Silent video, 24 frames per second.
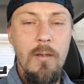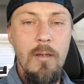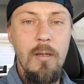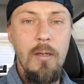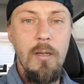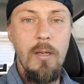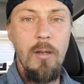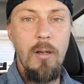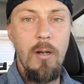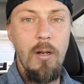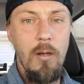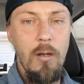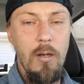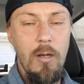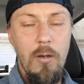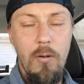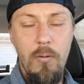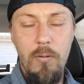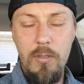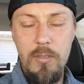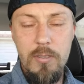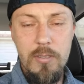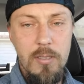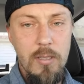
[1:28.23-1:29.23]
And I'll
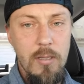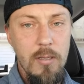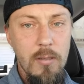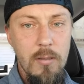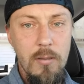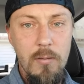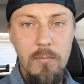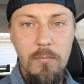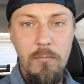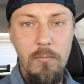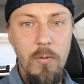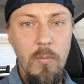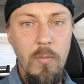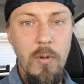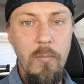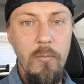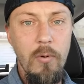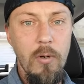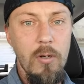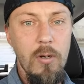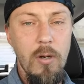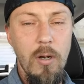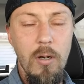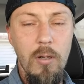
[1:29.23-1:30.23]
always
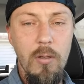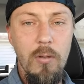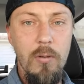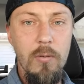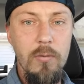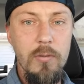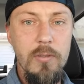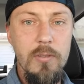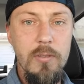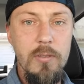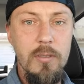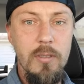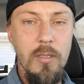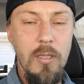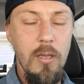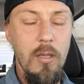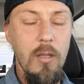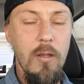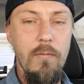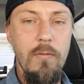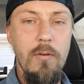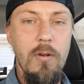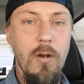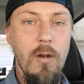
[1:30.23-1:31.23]
remember Carlos. I
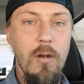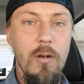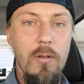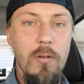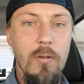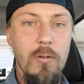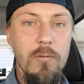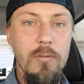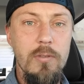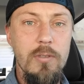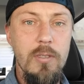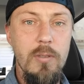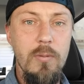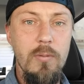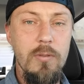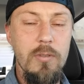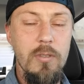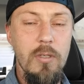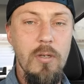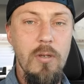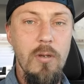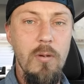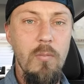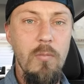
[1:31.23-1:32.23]
love Carlos. He was
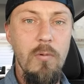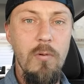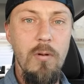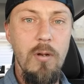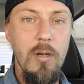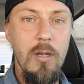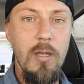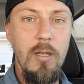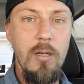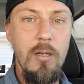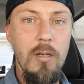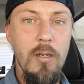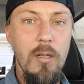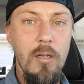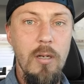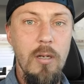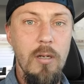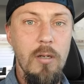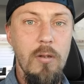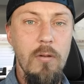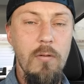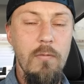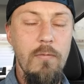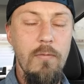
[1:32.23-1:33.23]
a good Marine and a
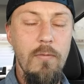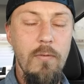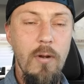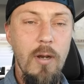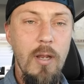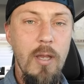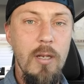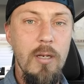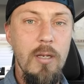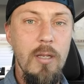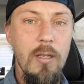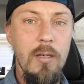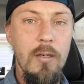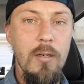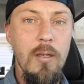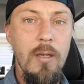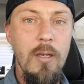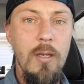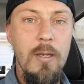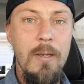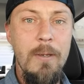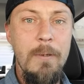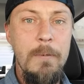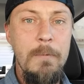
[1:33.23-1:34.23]
good friend. And
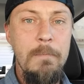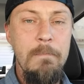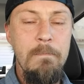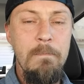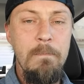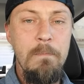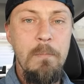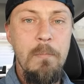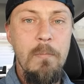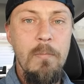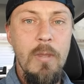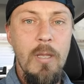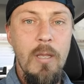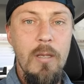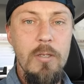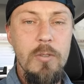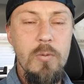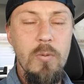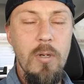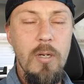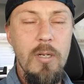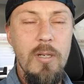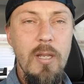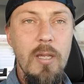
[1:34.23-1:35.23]
I just
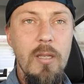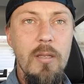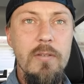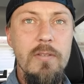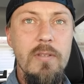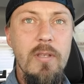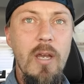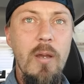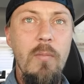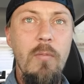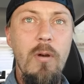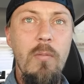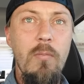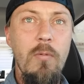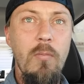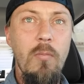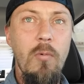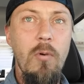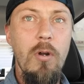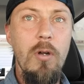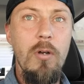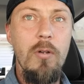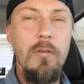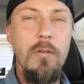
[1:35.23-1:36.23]
want to take this time on
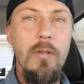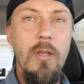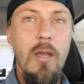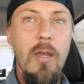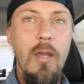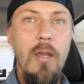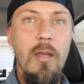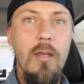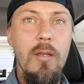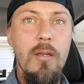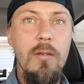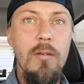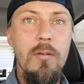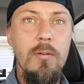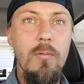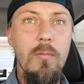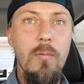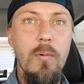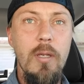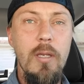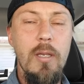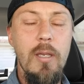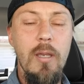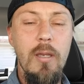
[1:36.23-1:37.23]
Memorial Day
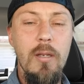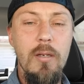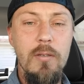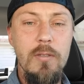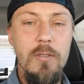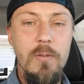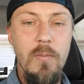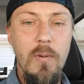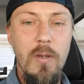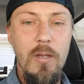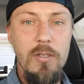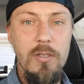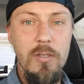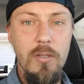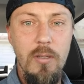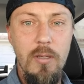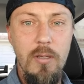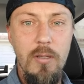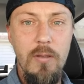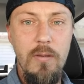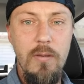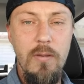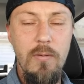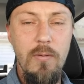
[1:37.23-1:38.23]
weekend,
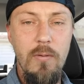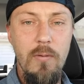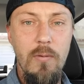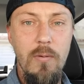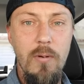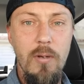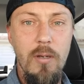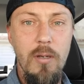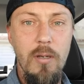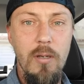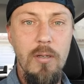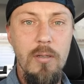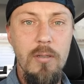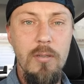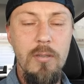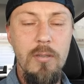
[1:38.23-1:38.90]
especially, to uh,